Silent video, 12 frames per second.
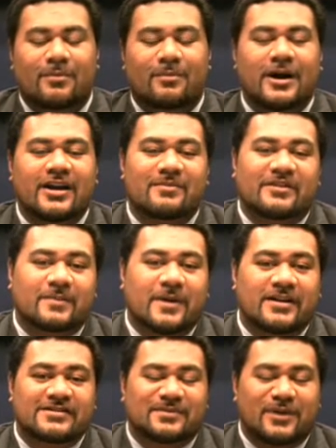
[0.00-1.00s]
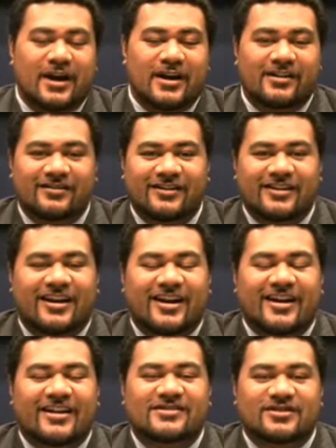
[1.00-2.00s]
My name is Penny Samaya,
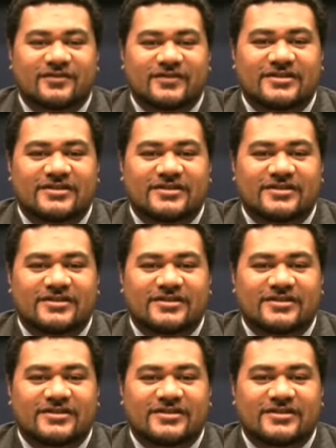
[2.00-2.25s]
and I serve